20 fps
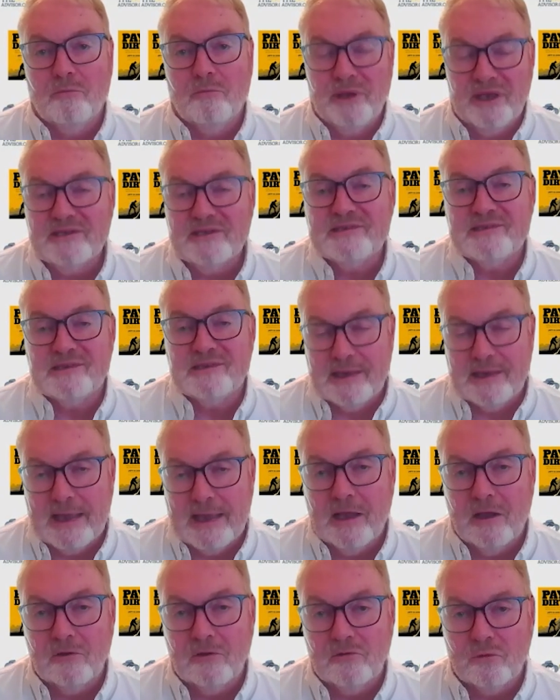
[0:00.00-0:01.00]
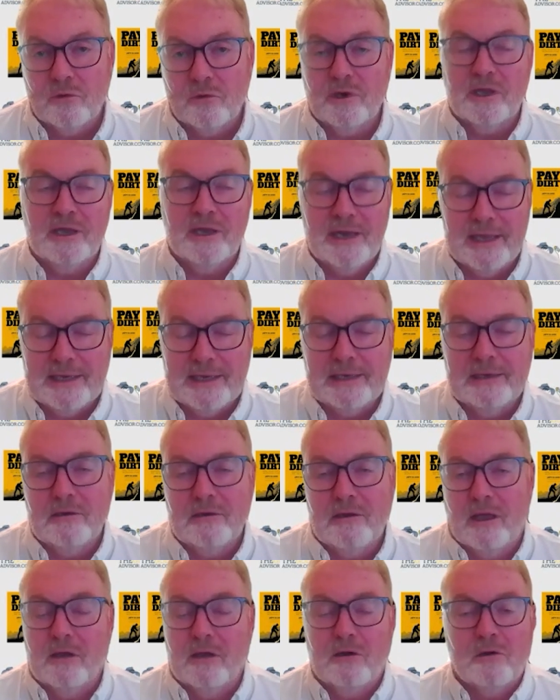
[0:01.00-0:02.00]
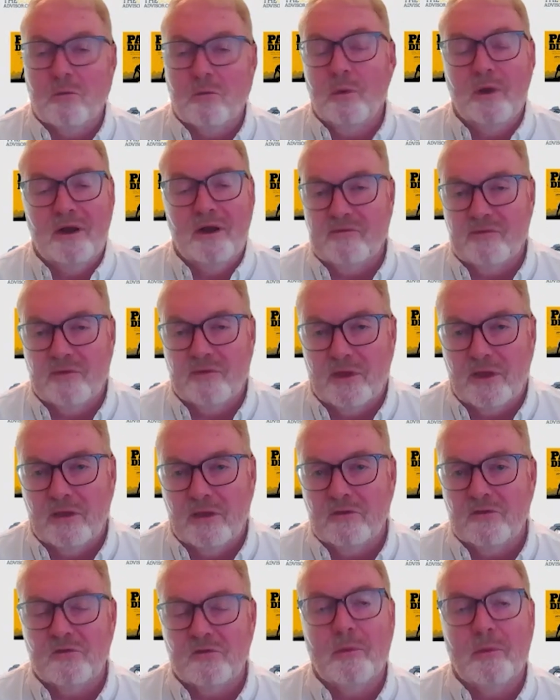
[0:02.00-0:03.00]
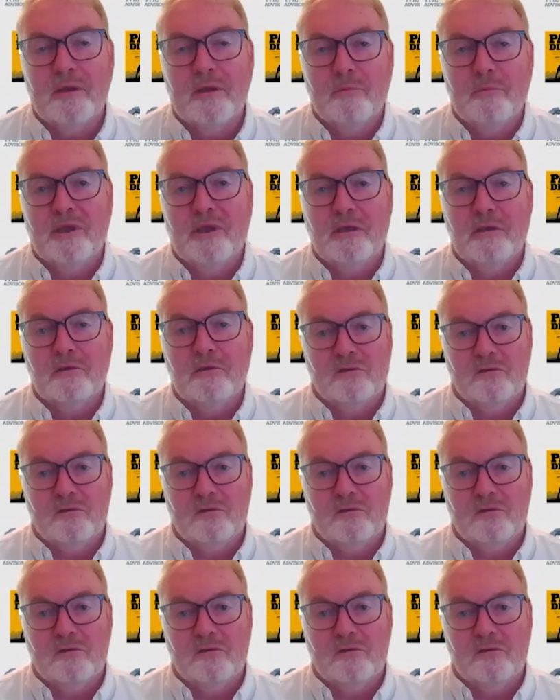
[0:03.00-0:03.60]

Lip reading: Based account or a Canadian account or whatever the case might be.